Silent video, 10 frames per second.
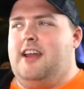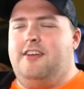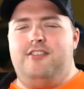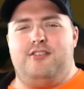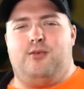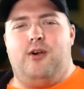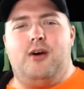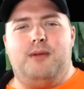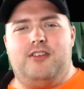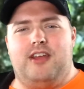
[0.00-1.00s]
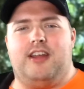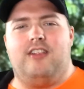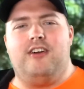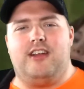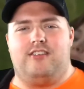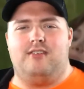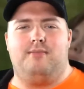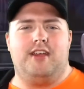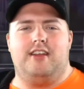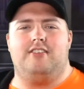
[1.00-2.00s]
Now this is where I'll be taking a look at some
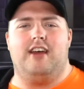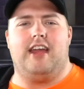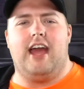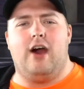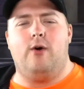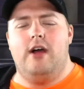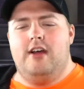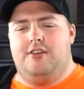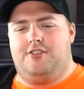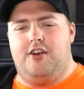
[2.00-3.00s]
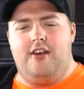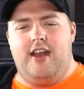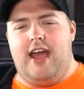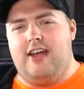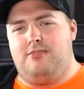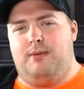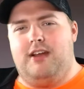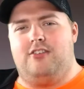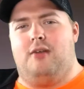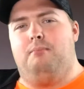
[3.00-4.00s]
things like how certain
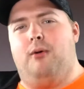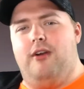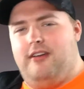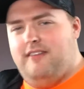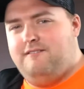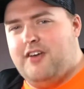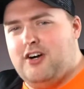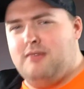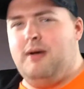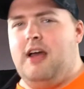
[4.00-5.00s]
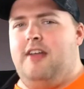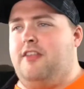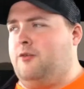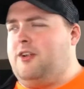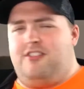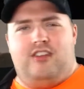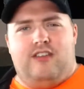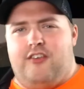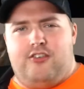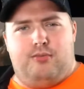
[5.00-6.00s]
aspects are important in film, that what's the
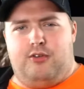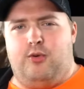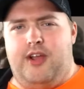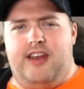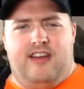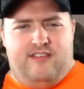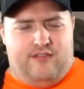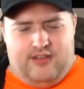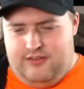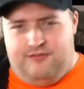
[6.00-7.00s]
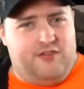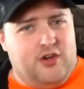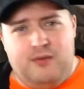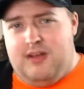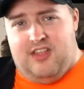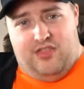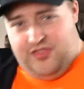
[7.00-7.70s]
difference between uh, film and